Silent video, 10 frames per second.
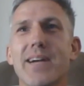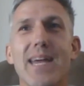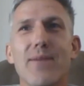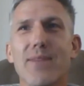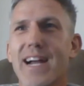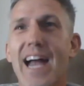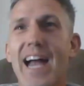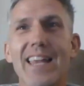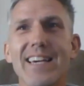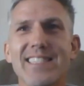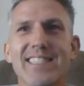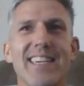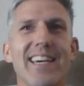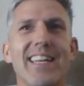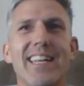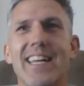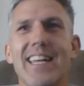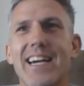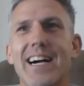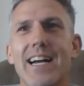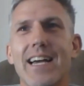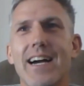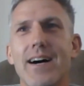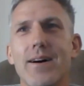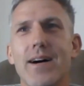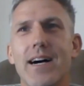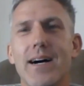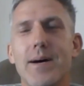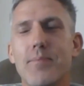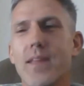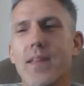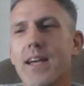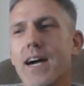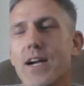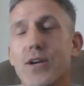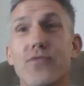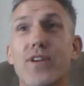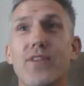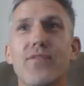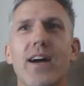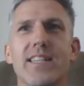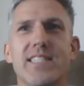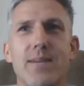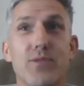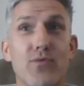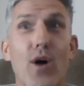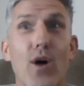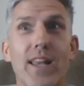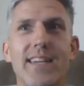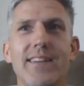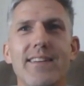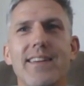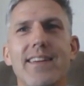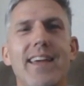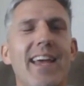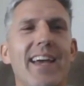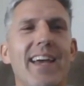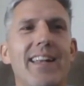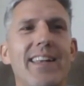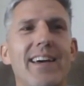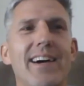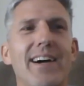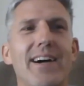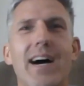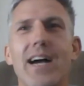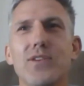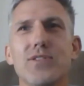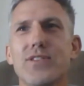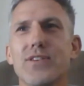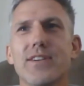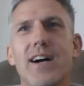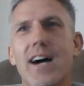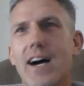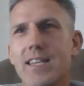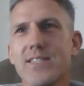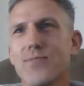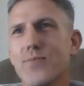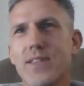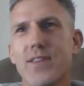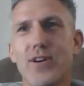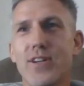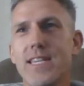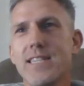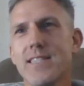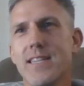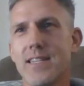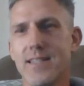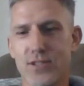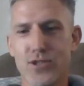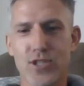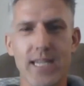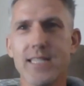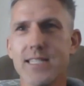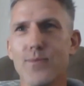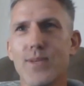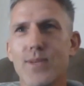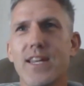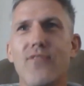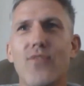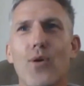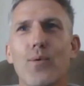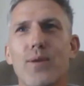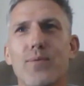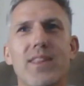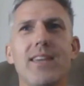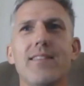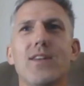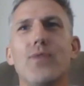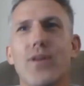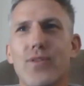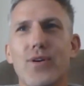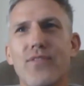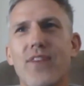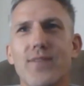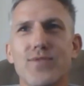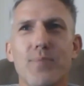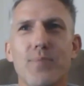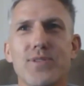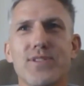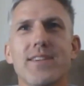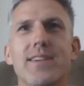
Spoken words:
camera guy, Alex, and another guy, a good free flyer. His name is Raleigh. And I just took us with hoodies and jeans, and we did a four-way with Ethan, who had 35 jumps.